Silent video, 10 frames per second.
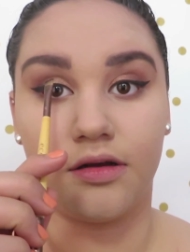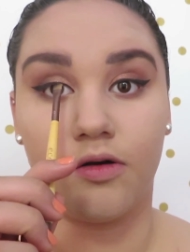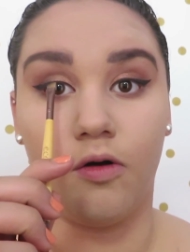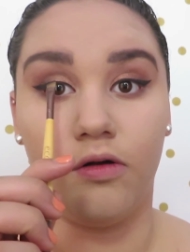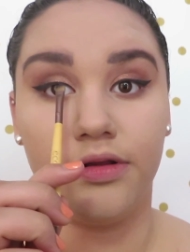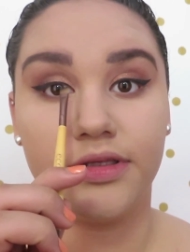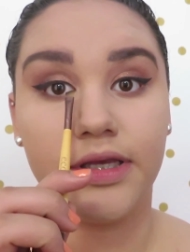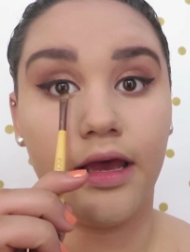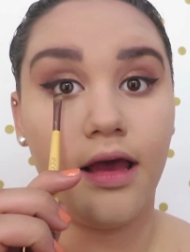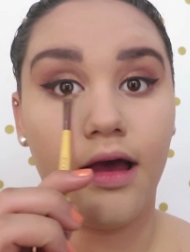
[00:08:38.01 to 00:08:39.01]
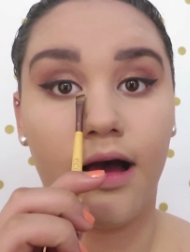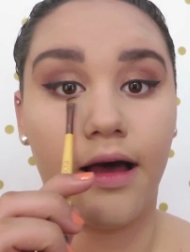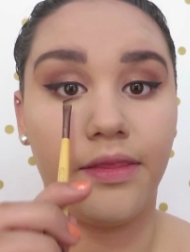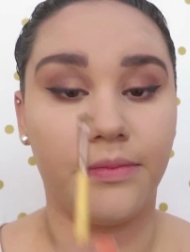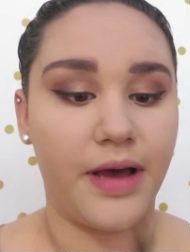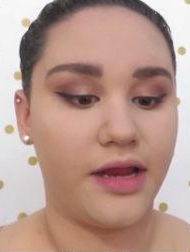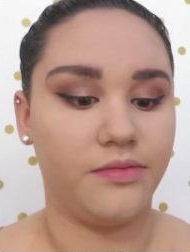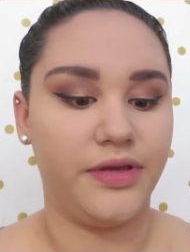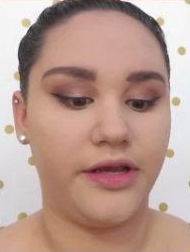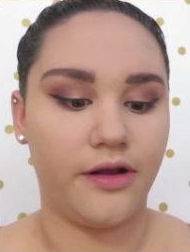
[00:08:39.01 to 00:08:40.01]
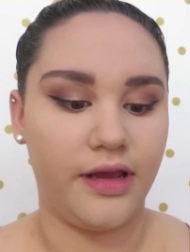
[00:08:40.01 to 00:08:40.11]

gold on the bottom here.